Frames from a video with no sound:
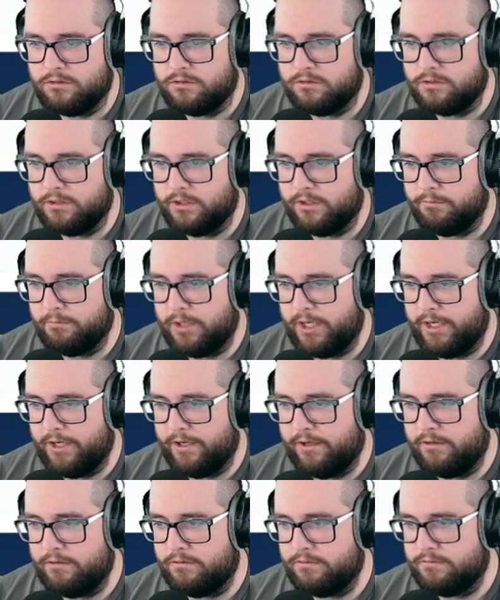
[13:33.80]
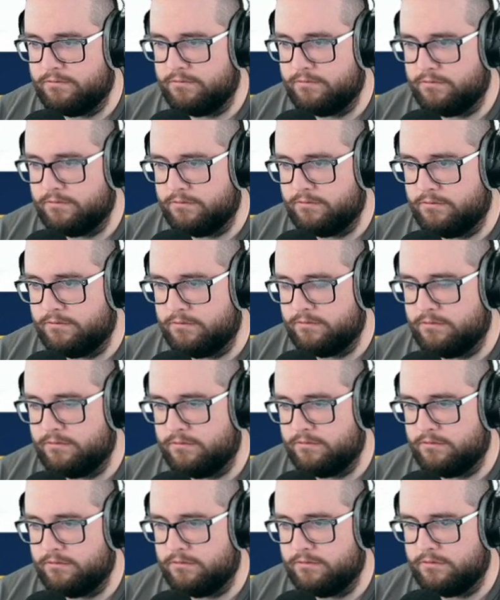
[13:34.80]
They're man.
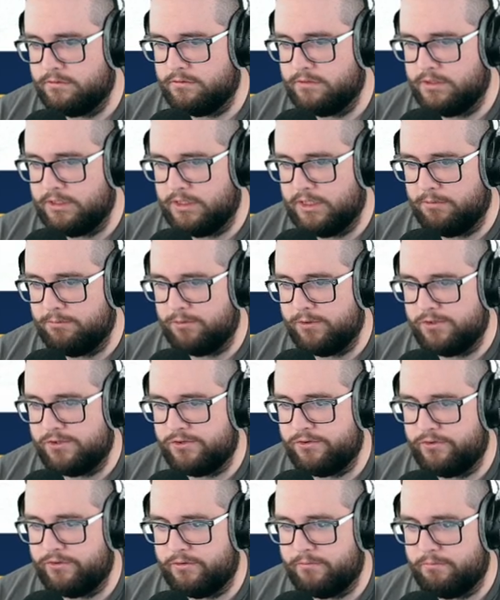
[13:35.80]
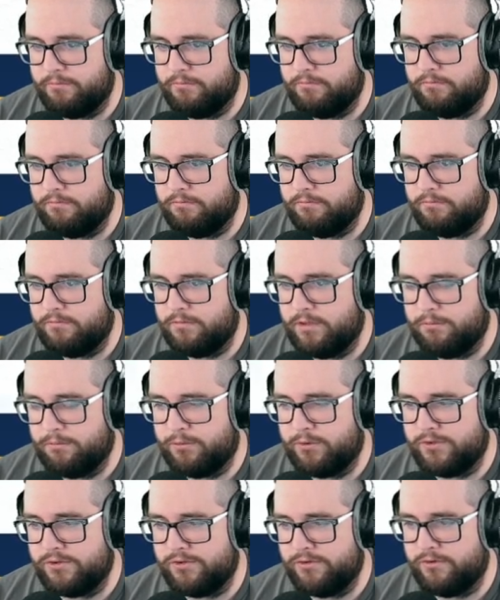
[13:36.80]
Yeah, I'm pretty sure they're in... I'm
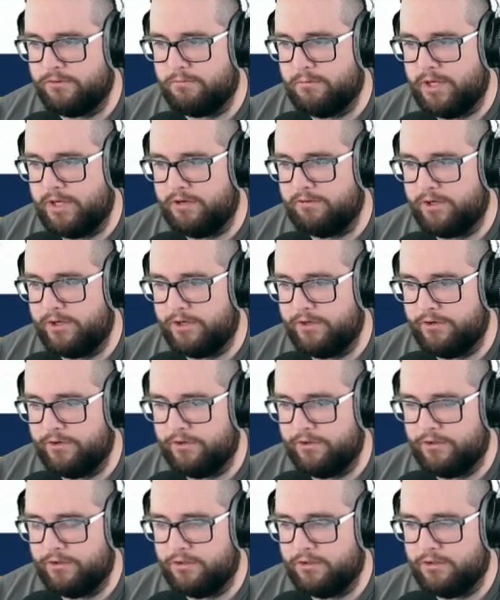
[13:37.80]
pretty sure they're in man right here.